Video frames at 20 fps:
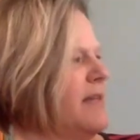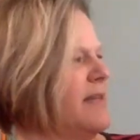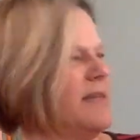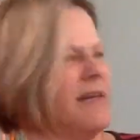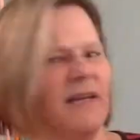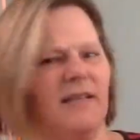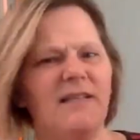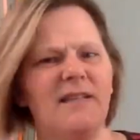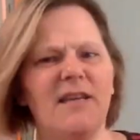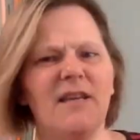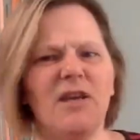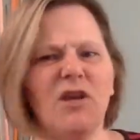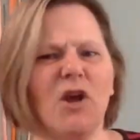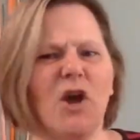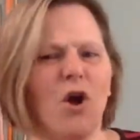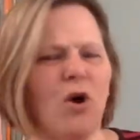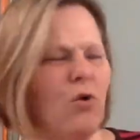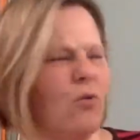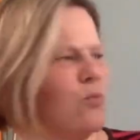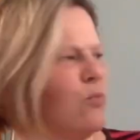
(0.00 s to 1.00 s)
Does
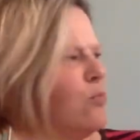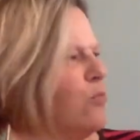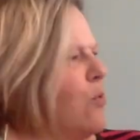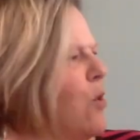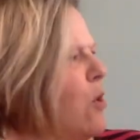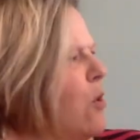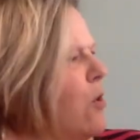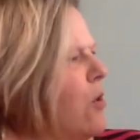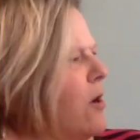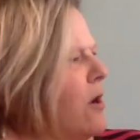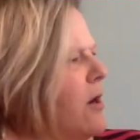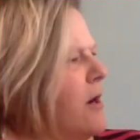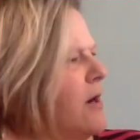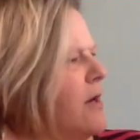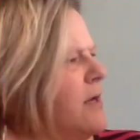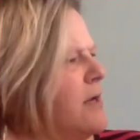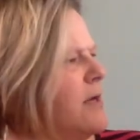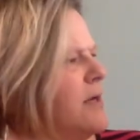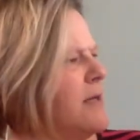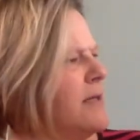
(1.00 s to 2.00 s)
he roar,
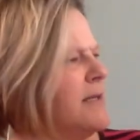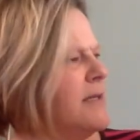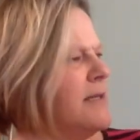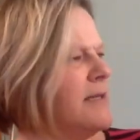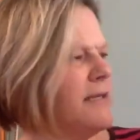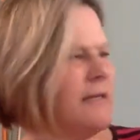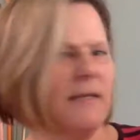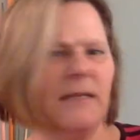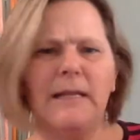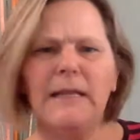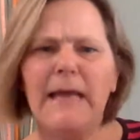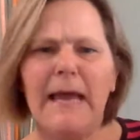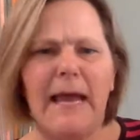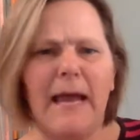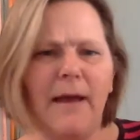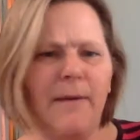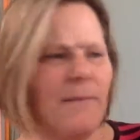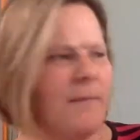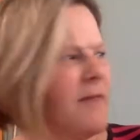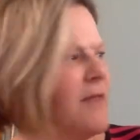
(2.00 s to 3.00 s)

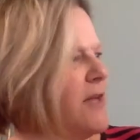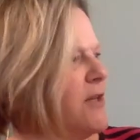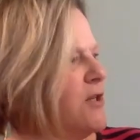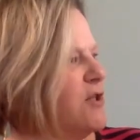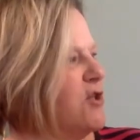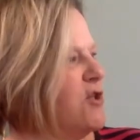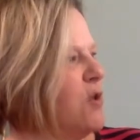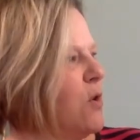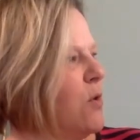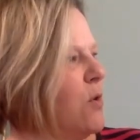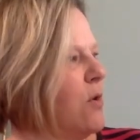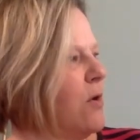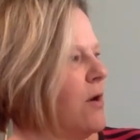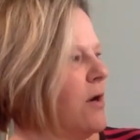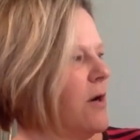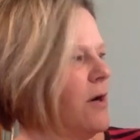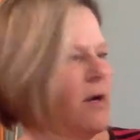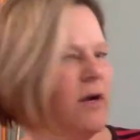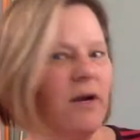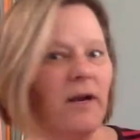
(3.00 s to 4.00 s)
slam the
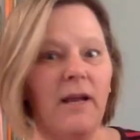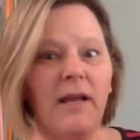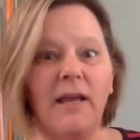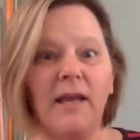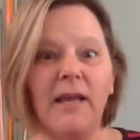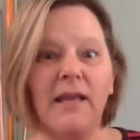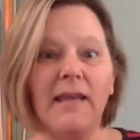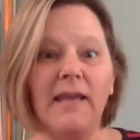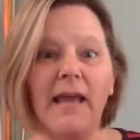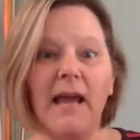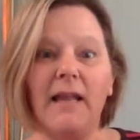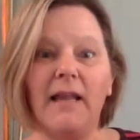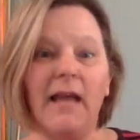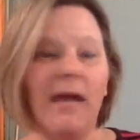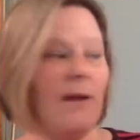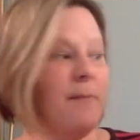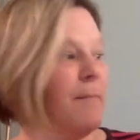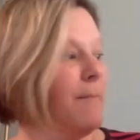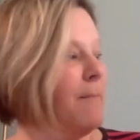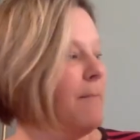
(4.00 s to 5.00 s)
door, yell
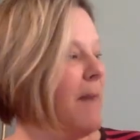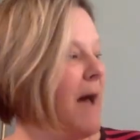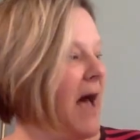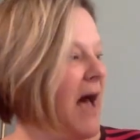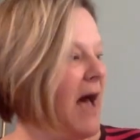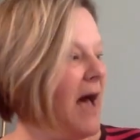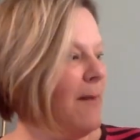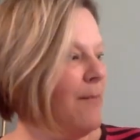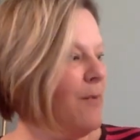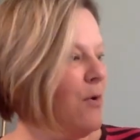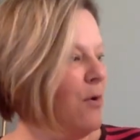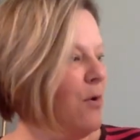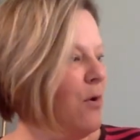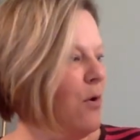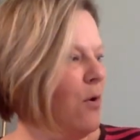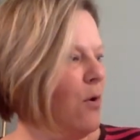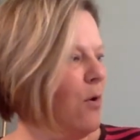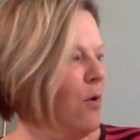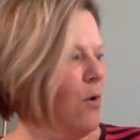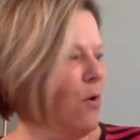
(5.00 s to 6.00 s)
at mom
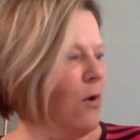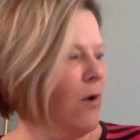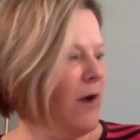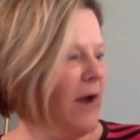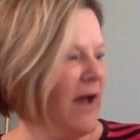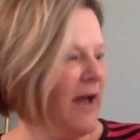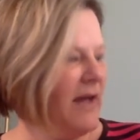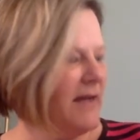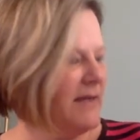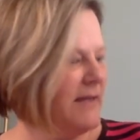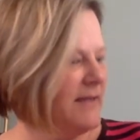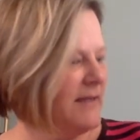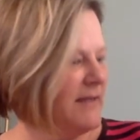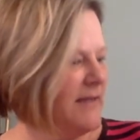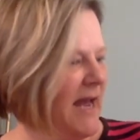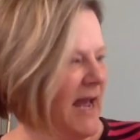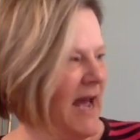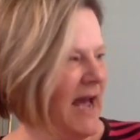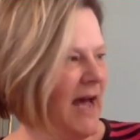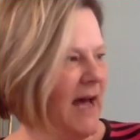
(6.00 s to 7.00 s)
or at
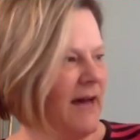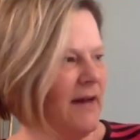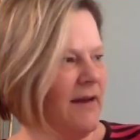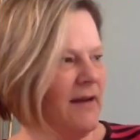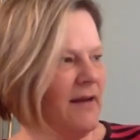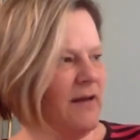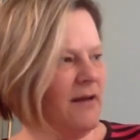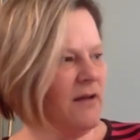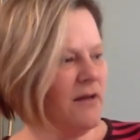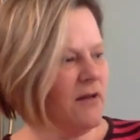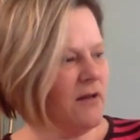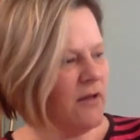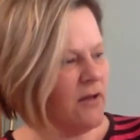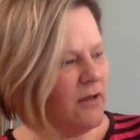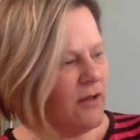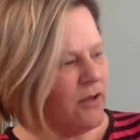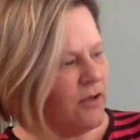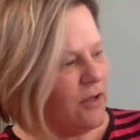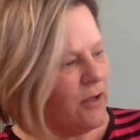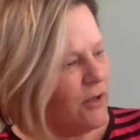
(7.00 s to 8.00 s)
dad?
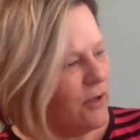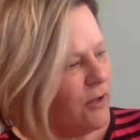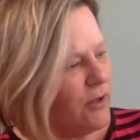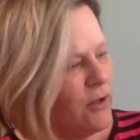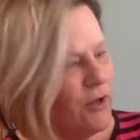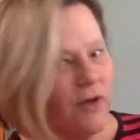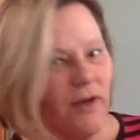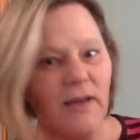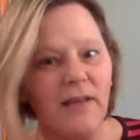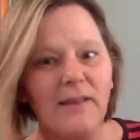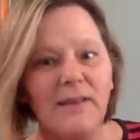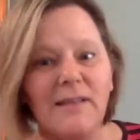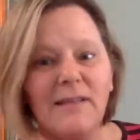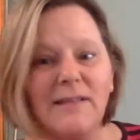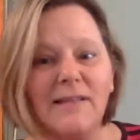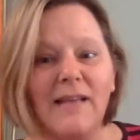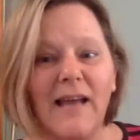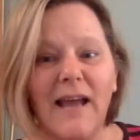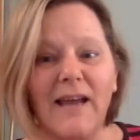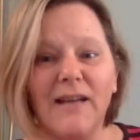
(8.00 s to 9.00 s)
Look at
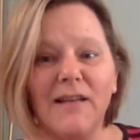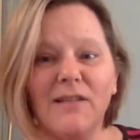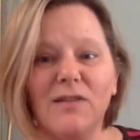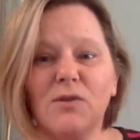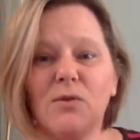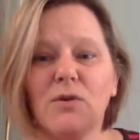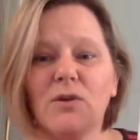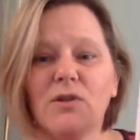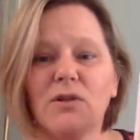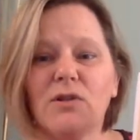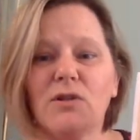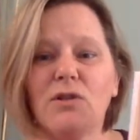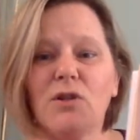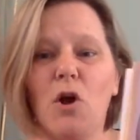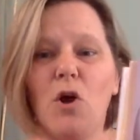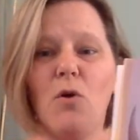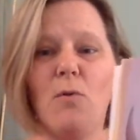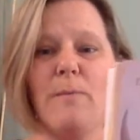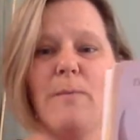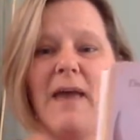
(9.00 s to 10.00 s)
this dinosaur,
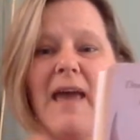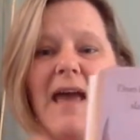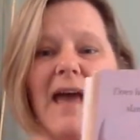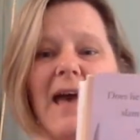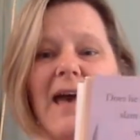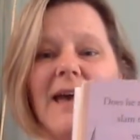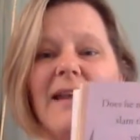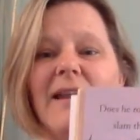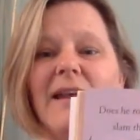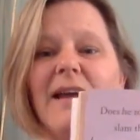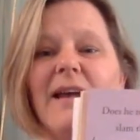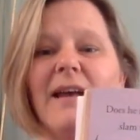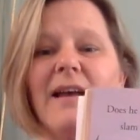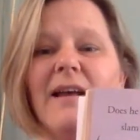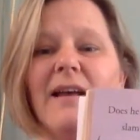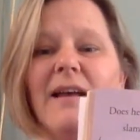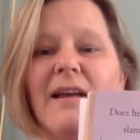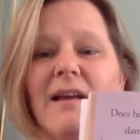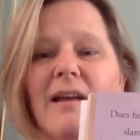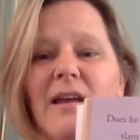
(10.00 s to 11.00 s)
so mad.
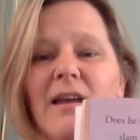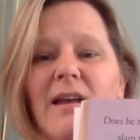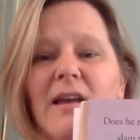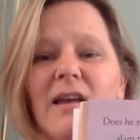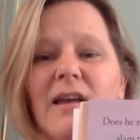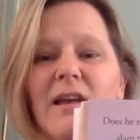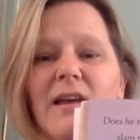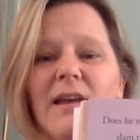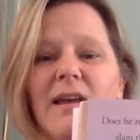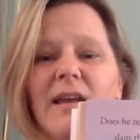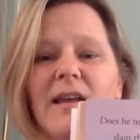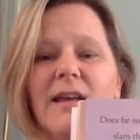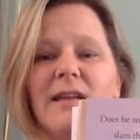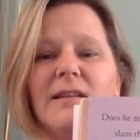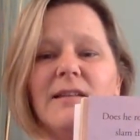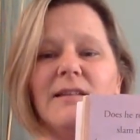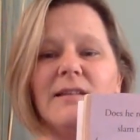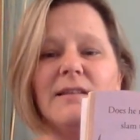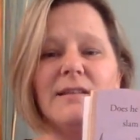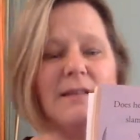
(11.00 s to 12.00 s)

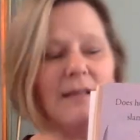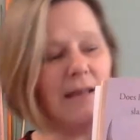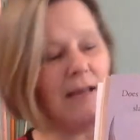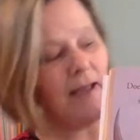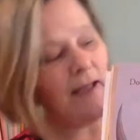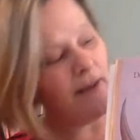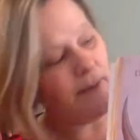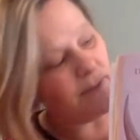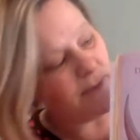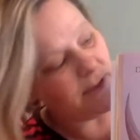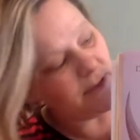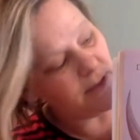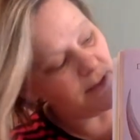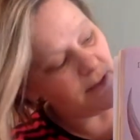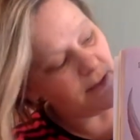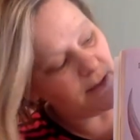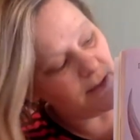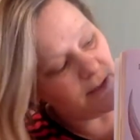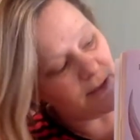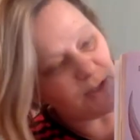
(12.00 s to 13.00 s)
He slammed
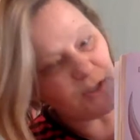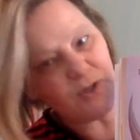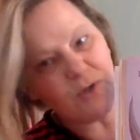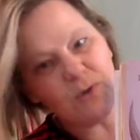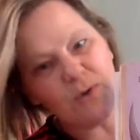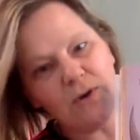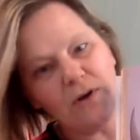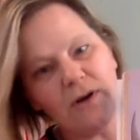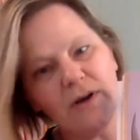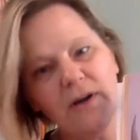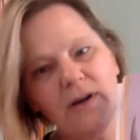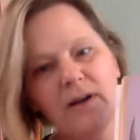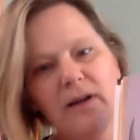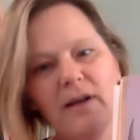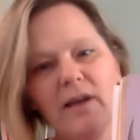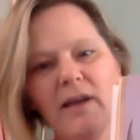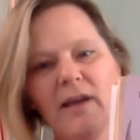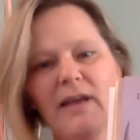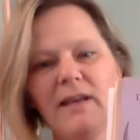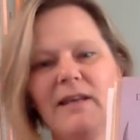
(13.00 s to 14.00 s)
the door
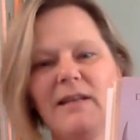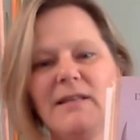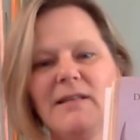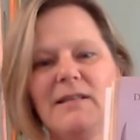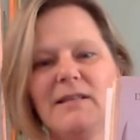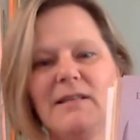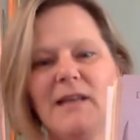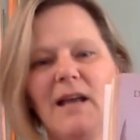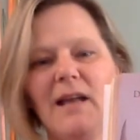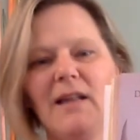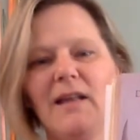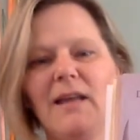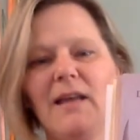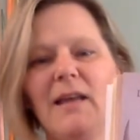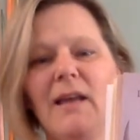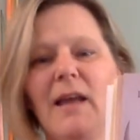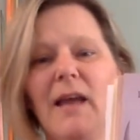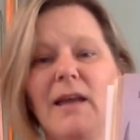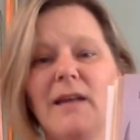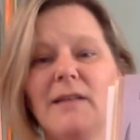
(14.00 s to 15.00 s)
and he's
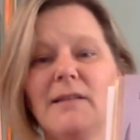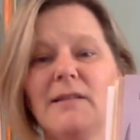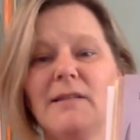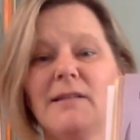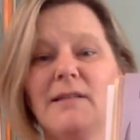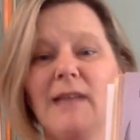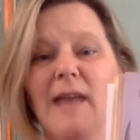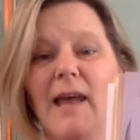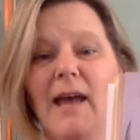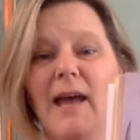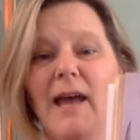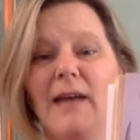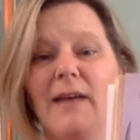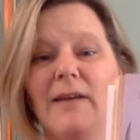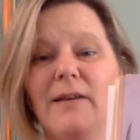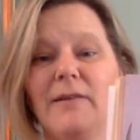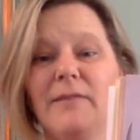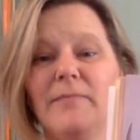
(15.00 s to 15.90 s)
yelling at his dad.